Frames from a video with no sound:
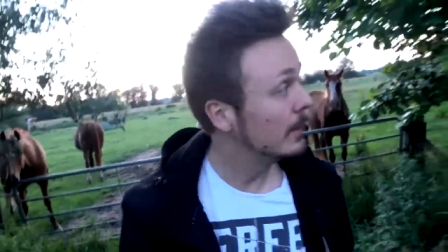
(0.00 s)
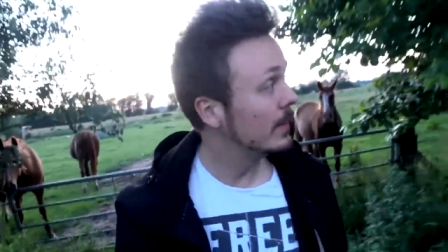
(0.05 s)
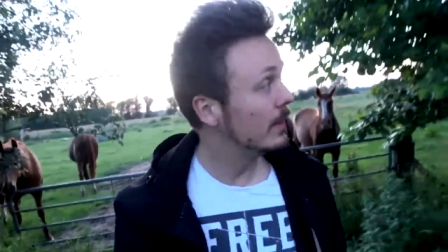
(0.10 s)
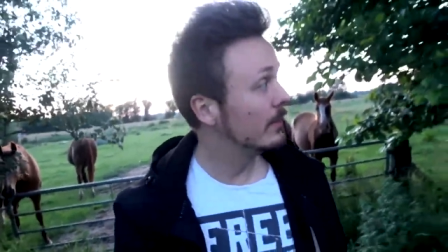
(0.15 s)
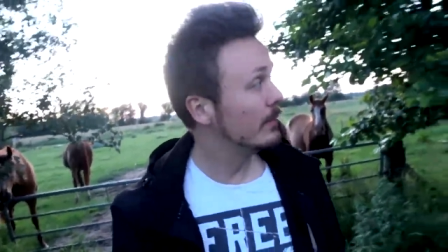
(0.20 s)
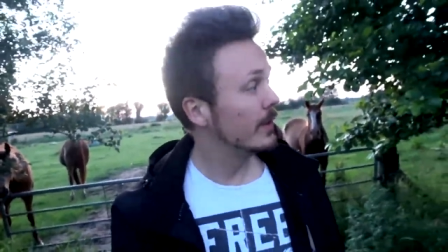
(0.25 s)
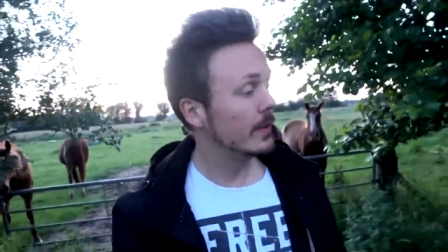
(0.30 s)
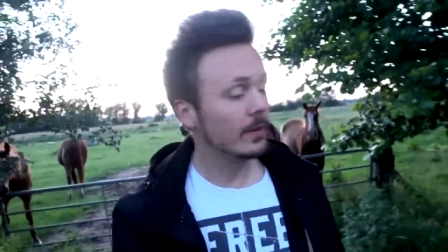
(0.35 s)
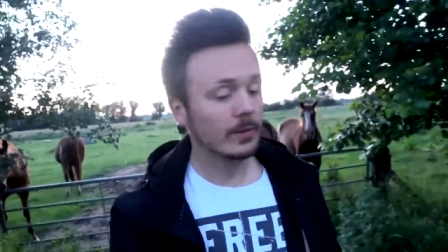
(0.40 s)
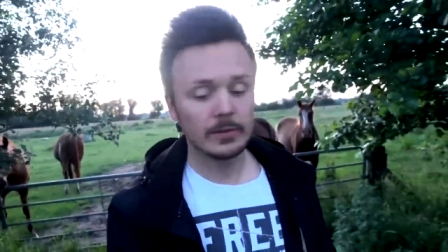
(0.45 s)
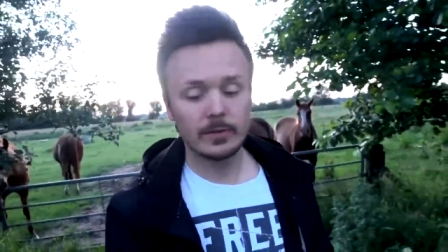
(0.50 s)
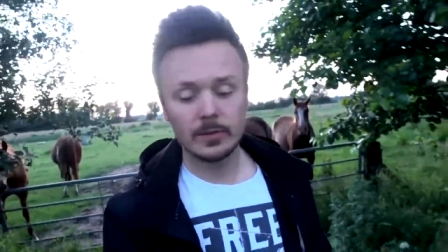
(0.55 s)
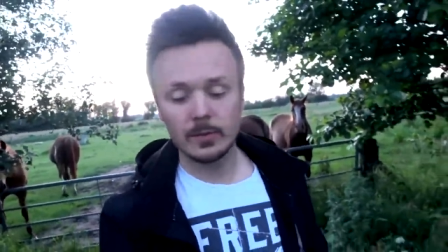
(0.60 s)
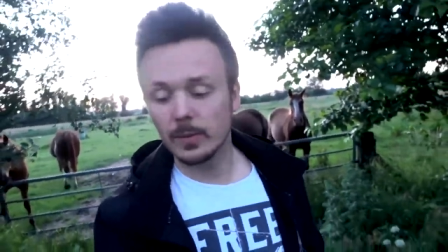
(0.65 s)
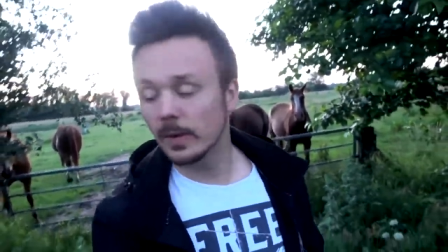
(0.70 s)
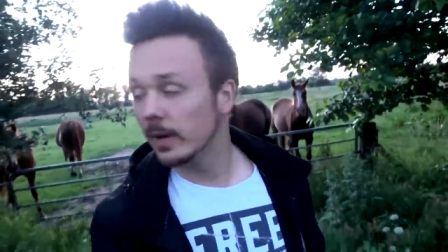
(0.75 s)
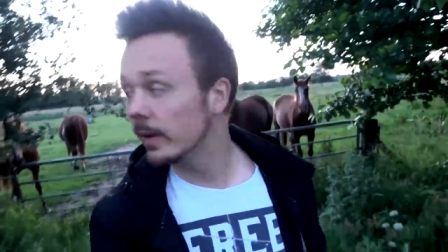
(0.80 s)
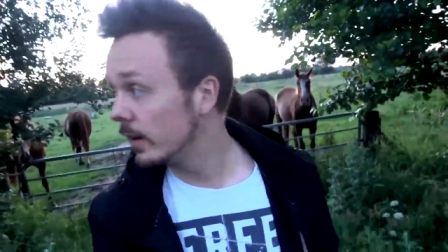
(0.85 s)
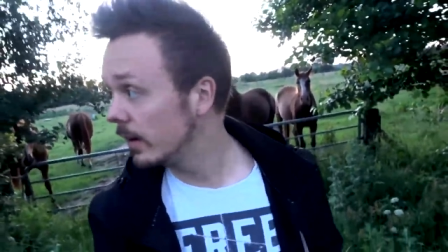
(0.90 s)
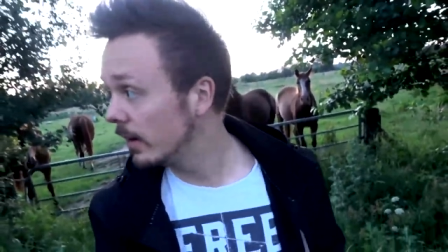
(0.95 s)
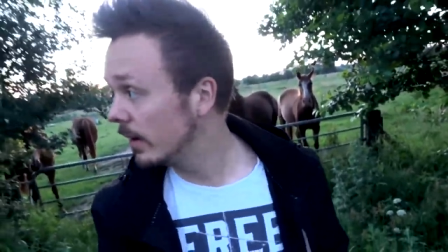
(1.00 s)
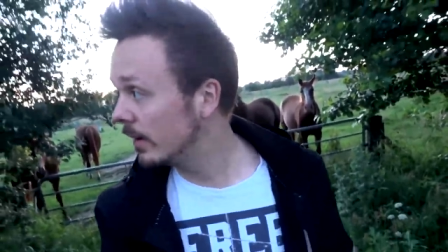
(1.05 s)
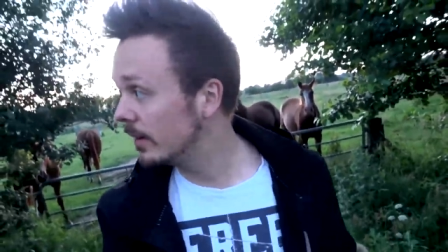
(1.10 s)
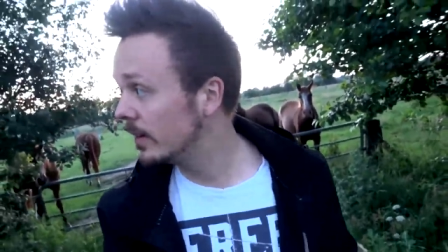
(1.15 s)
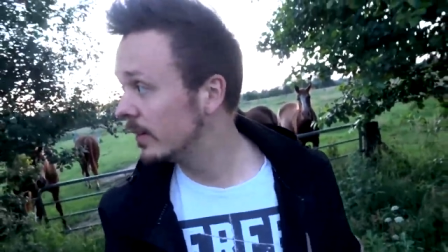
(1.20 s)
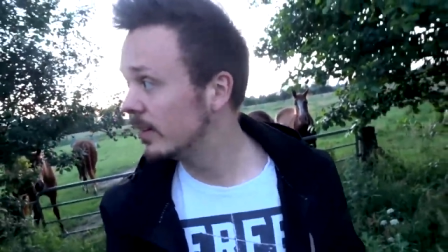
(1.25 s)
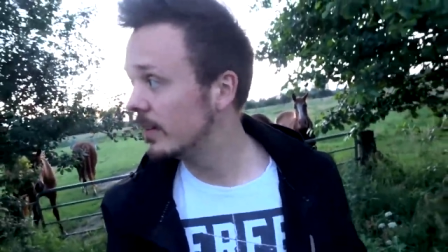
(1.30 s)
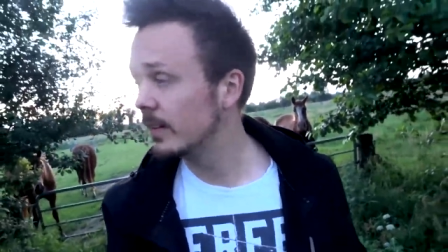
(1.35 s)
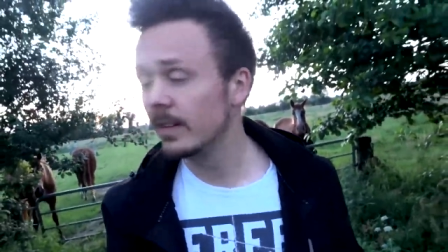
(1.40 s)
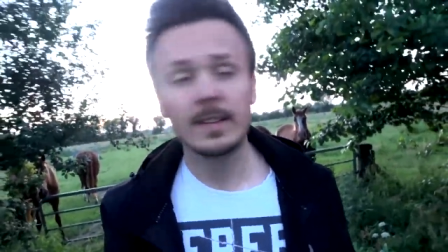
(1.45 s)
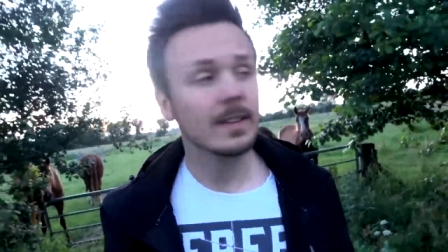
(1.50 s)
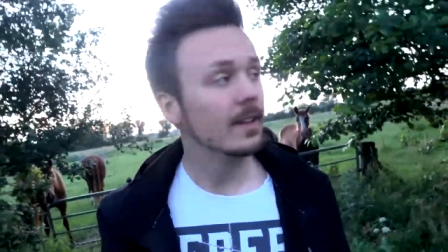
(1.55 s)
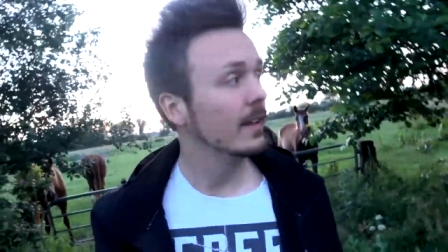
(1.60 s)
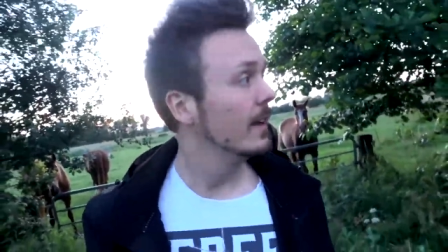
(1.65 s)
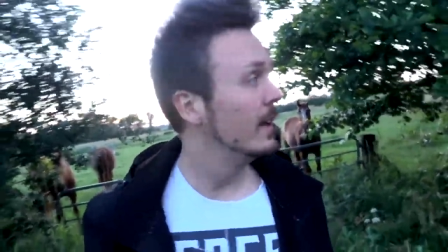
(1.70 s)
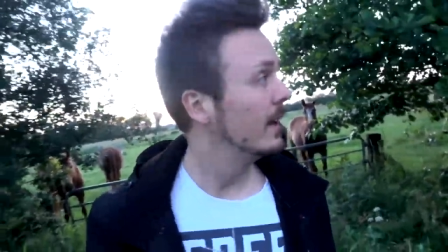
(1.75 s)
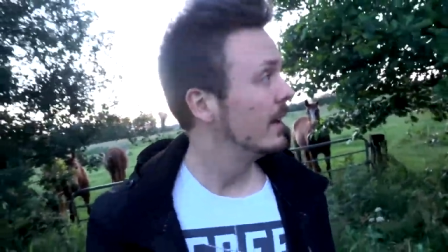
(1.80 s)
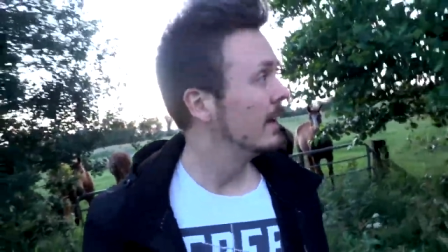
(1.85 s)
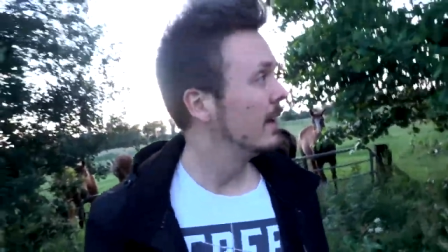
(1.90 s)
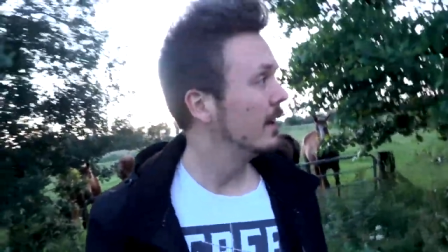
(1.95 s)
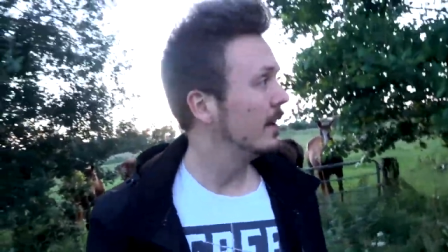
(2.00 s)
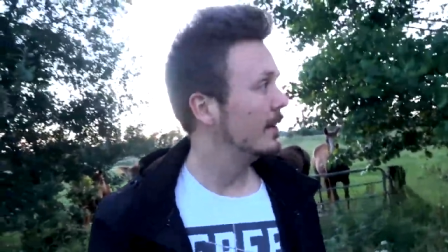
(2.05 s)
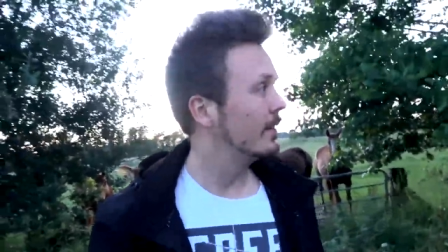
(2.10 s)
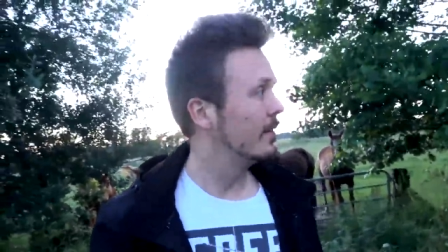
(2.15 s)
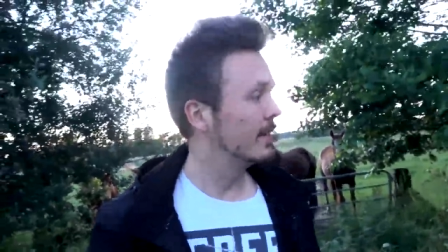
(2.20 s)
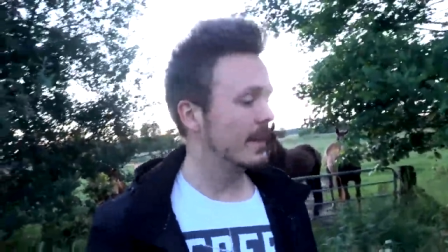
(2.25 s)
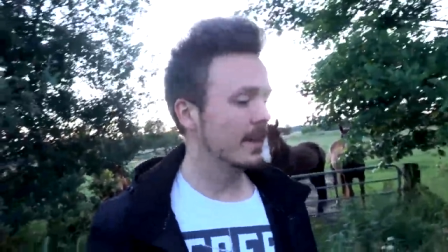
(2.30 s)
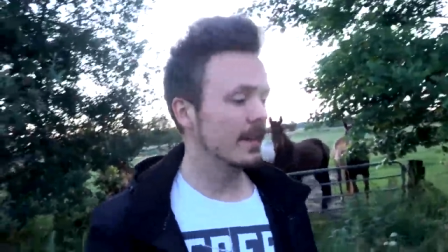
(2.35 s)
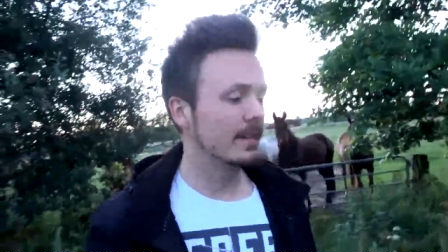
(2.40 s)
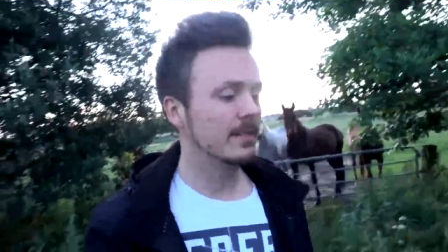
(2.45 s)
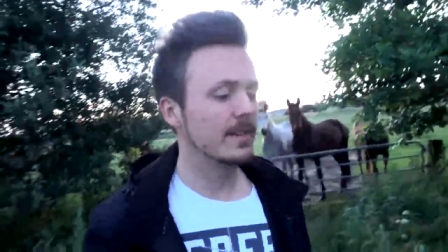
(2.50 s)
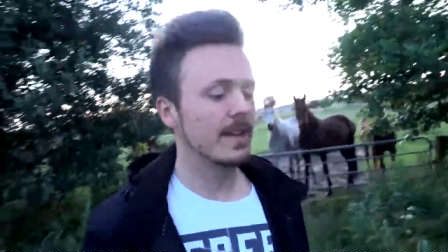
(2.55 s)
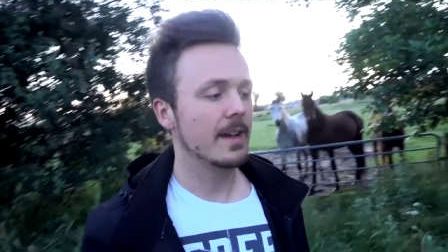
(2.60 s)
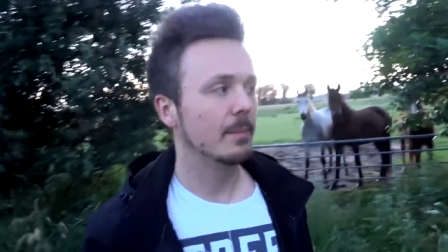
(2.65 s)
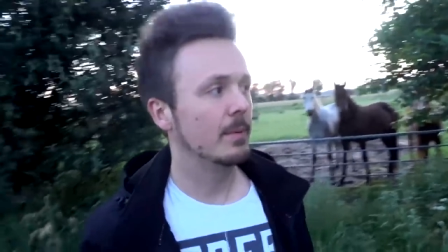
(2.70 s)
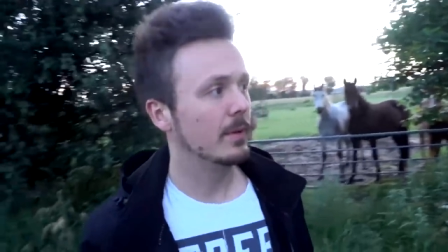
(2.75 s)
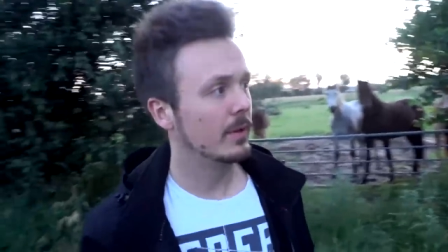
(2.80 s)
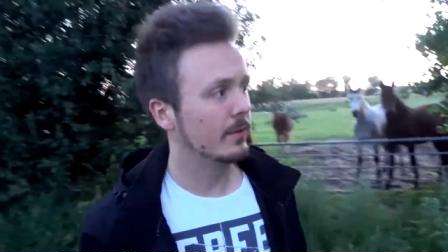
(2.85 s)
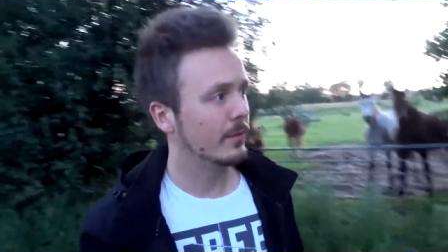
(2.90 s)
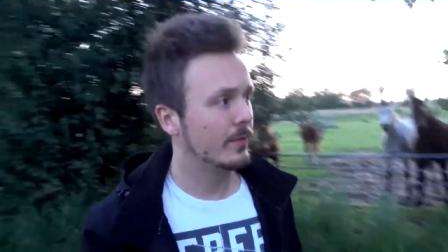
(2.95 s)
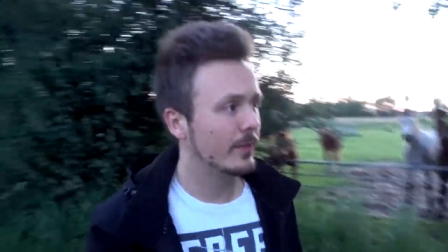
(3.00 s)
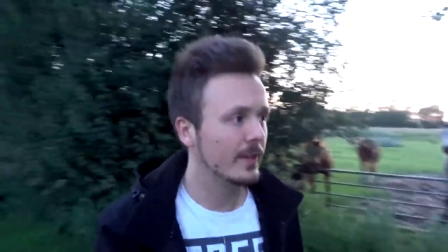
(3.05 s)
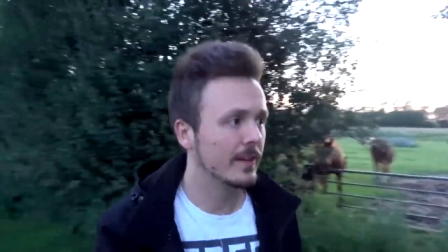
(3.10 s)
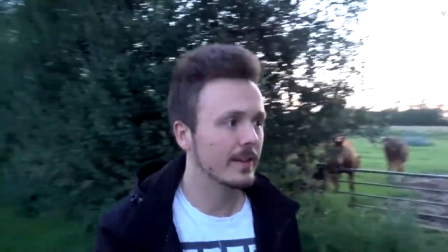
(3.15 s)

in the videos quite a lot those last couple of